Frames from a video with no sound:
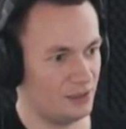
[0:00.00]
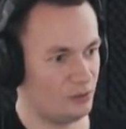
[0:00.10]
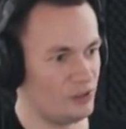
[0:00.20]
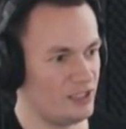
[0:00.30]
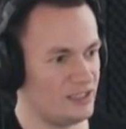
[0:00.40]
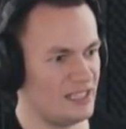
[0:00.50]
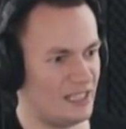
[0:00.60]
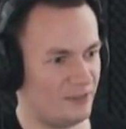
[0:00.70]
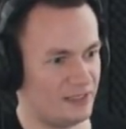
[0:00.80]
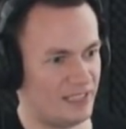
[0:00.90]
Christian
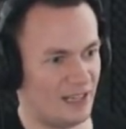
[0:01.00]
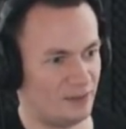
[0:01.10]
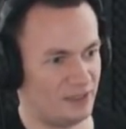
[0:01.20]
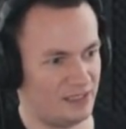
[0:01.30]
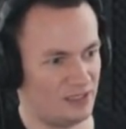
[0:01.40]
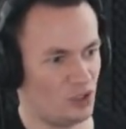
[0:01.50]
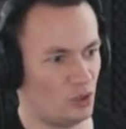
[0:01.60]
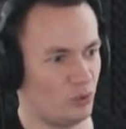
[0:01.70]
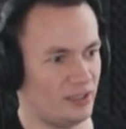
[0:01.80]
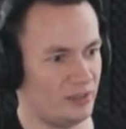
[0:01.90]
laughed loudly,
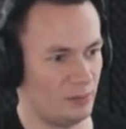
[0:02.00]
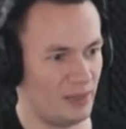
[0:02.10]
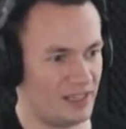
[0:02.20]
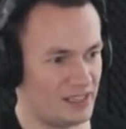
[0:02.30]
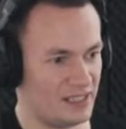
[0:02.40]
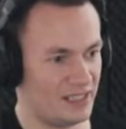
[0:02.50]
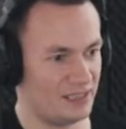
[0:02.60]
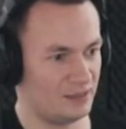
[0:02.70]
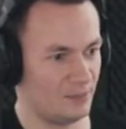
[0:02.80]
destroying the remains of the hill.